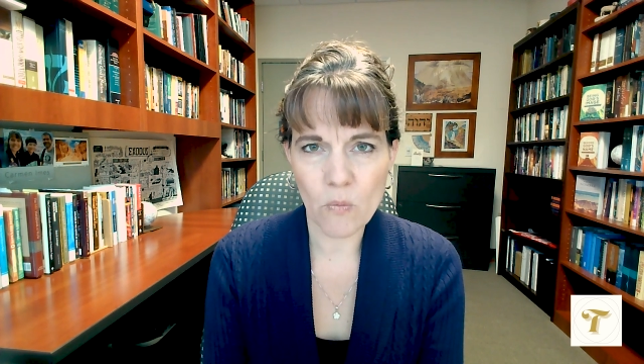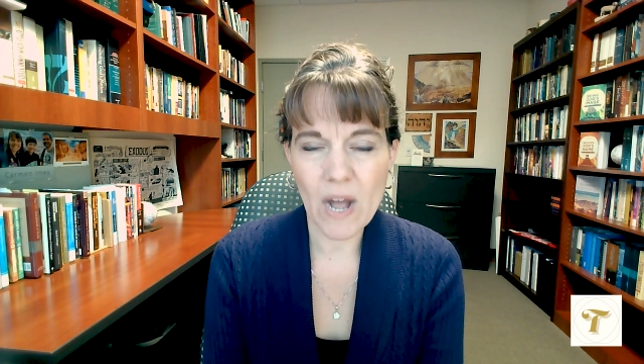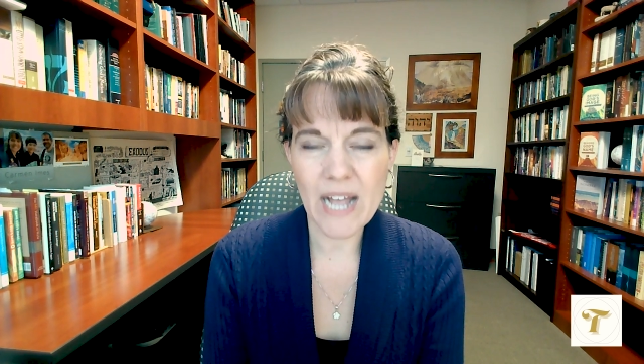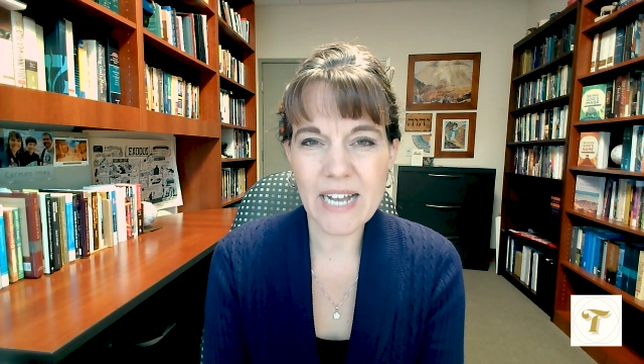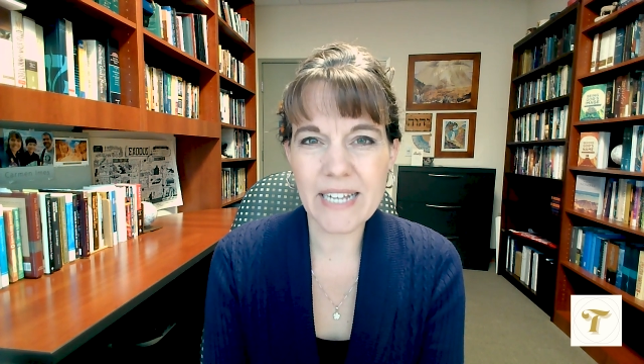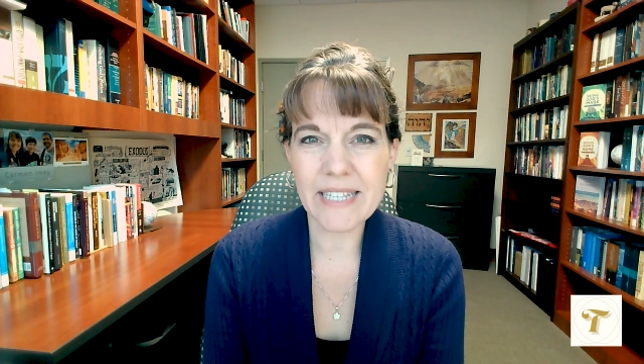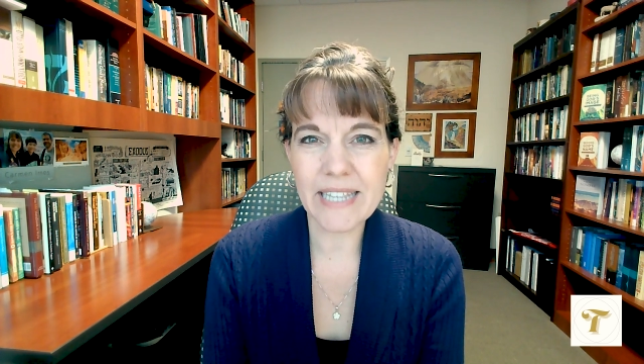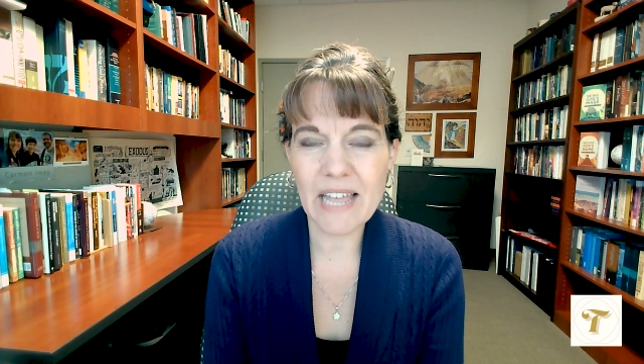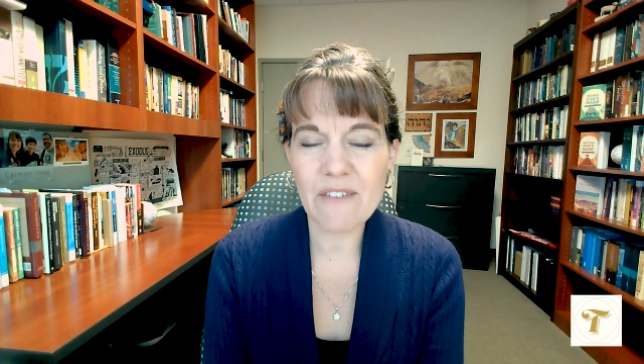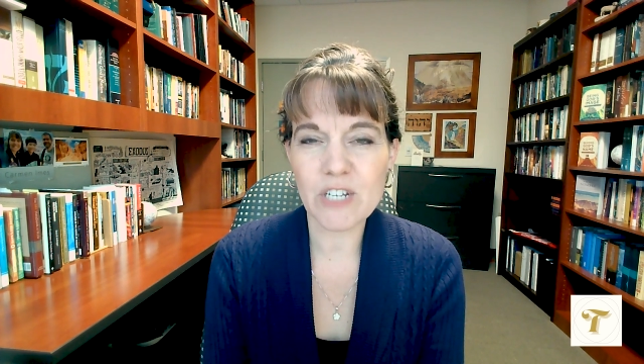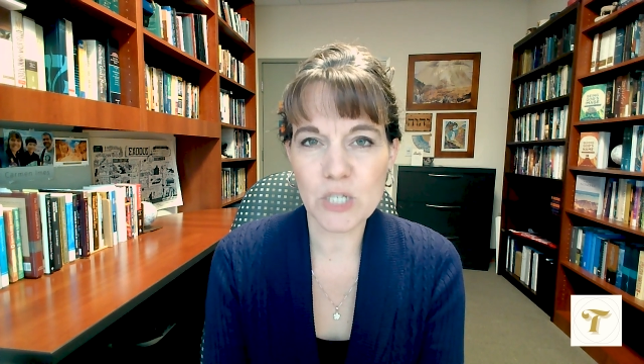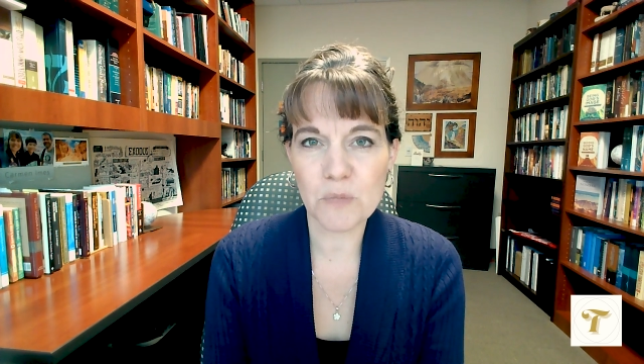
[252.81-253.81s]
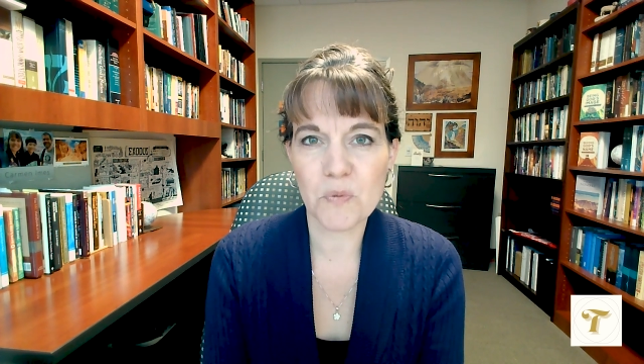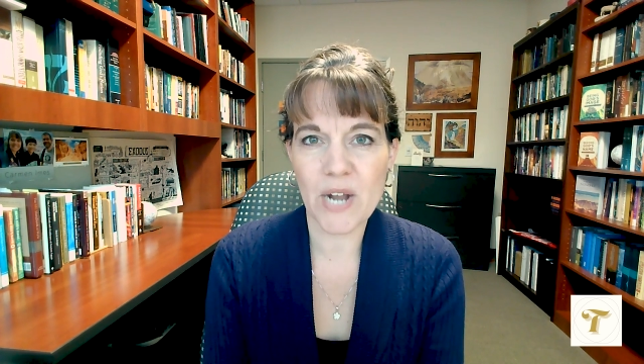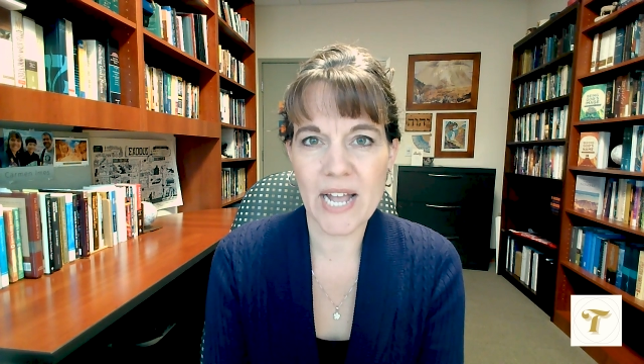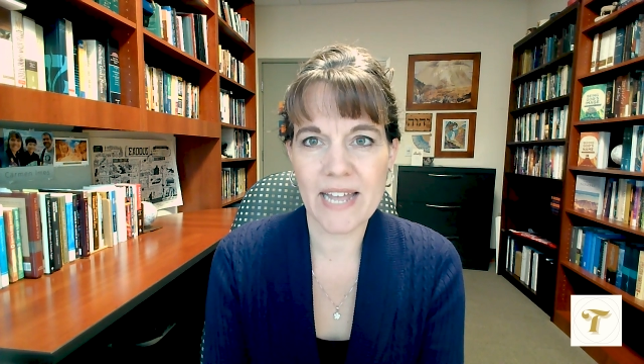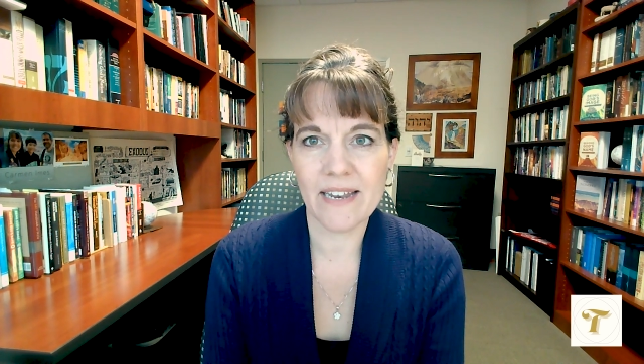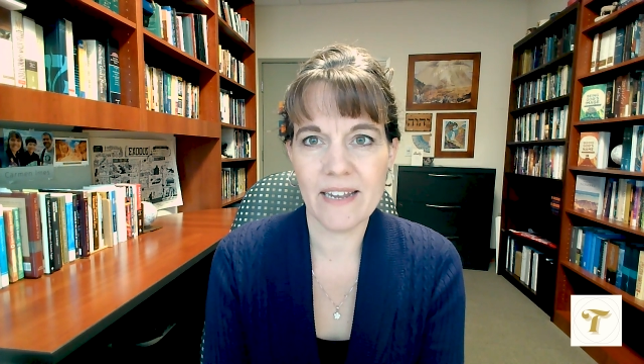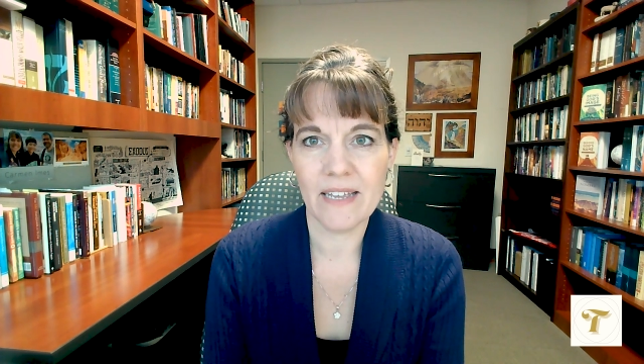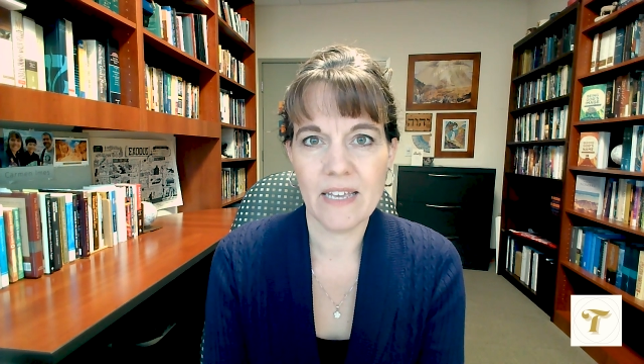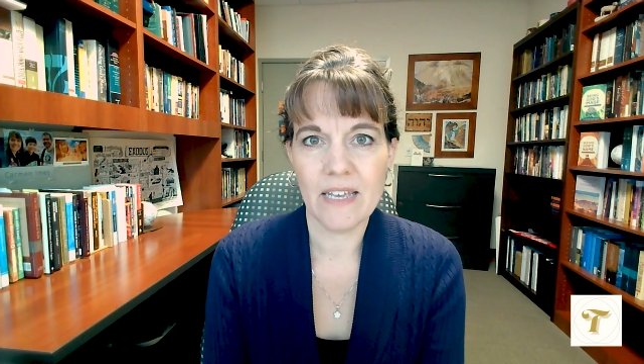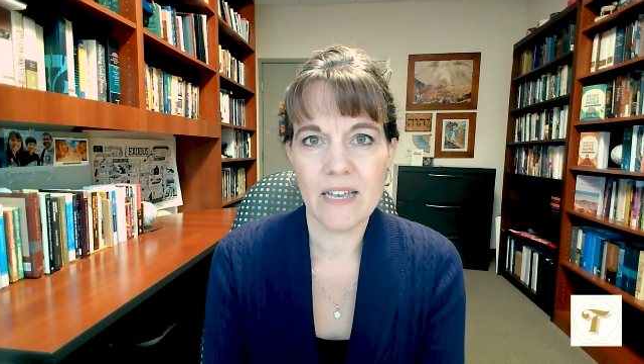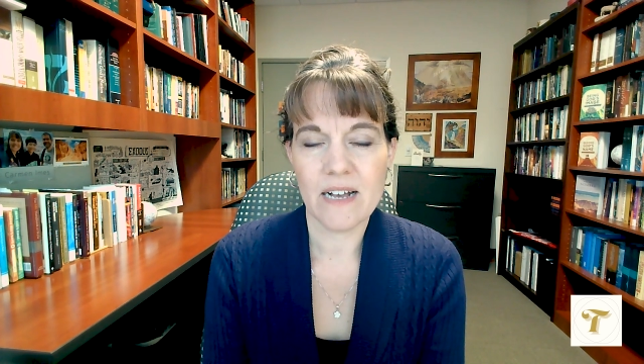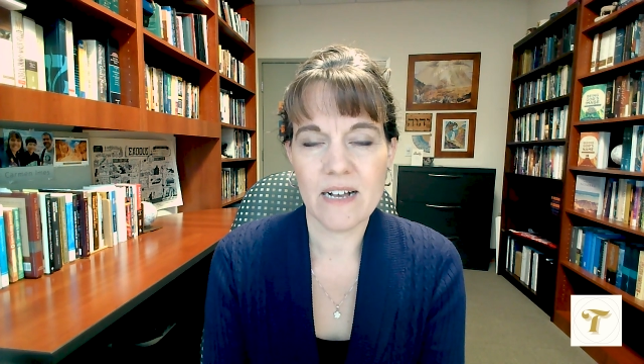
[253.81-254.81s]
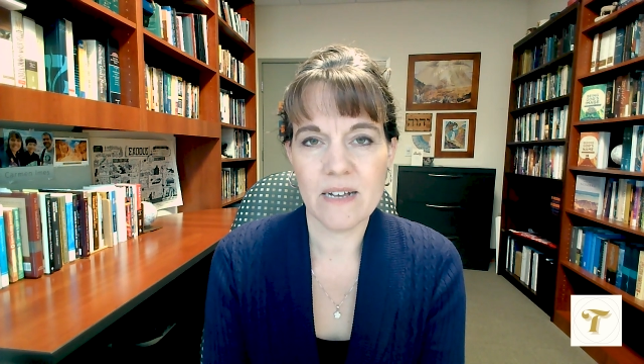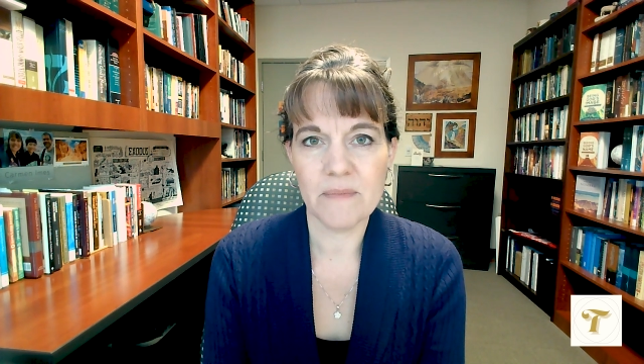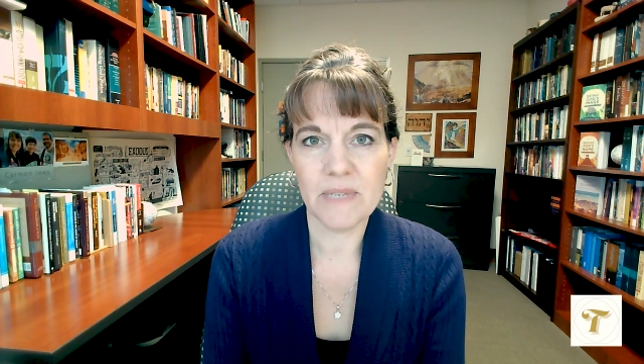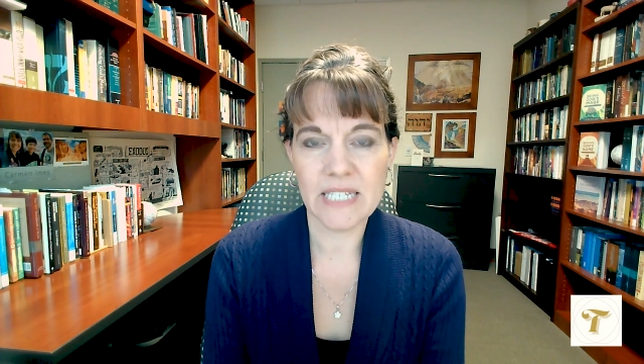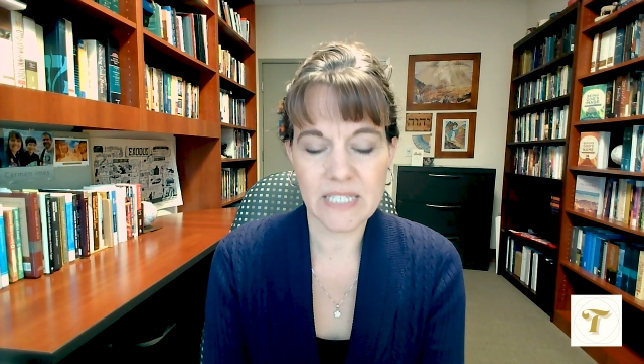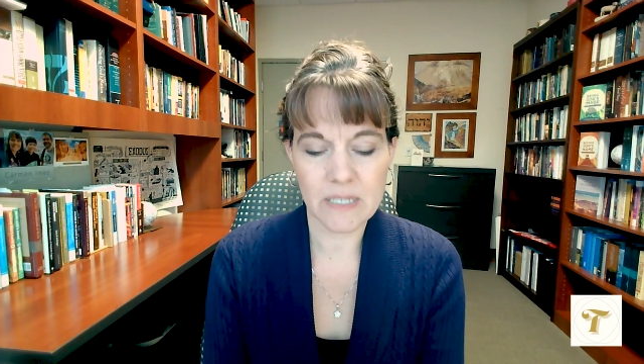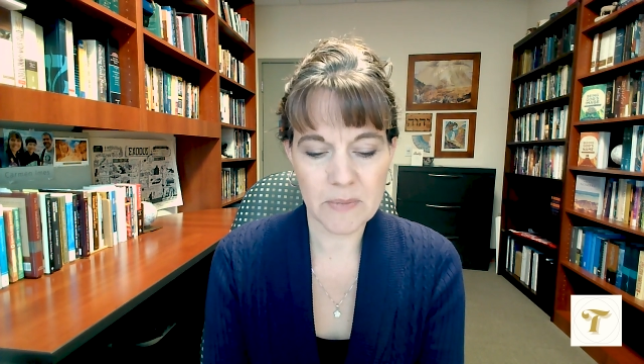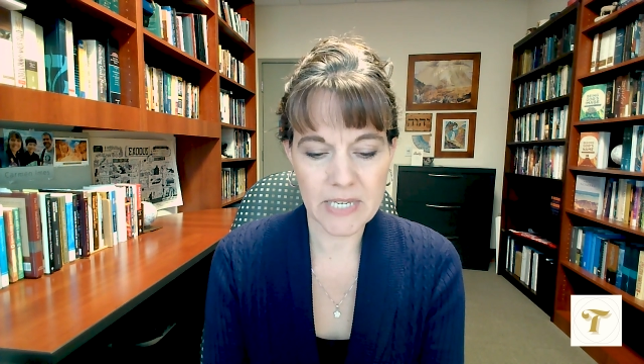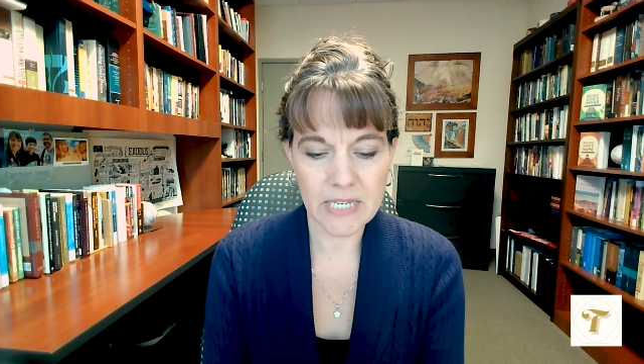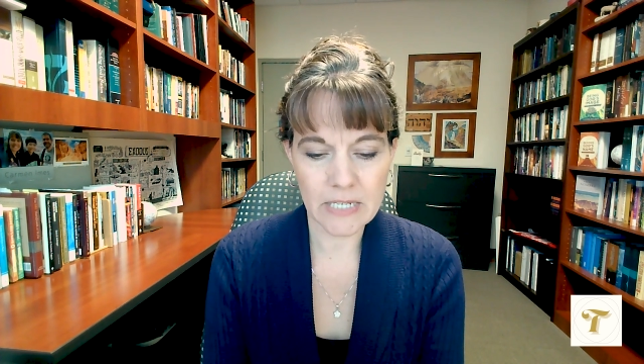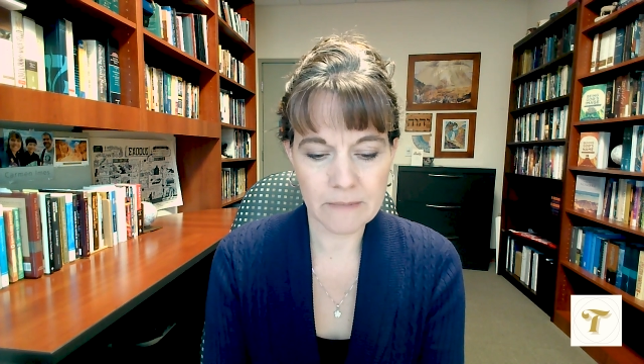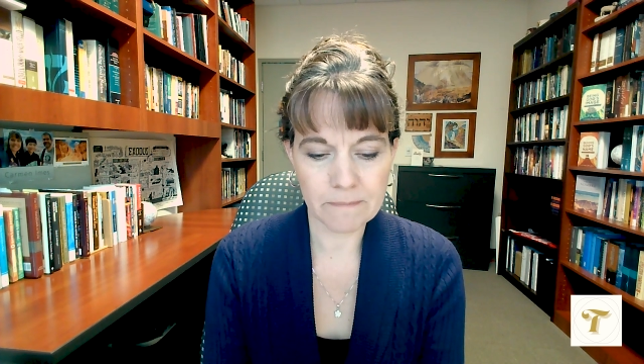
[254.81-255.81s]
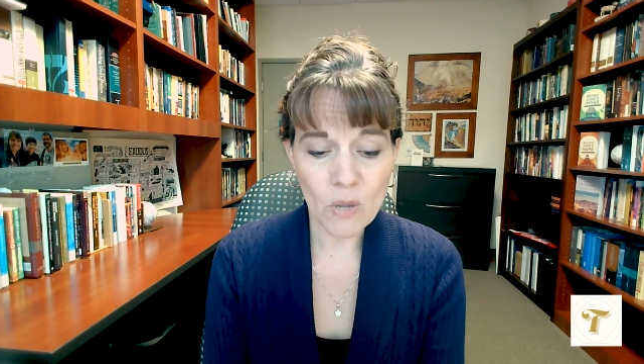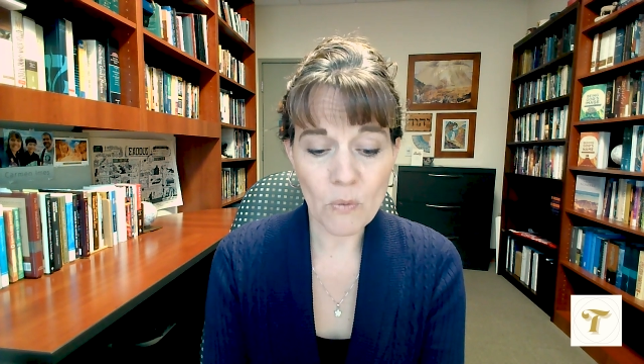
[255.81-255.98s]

Why unleavened bread is to be eaten?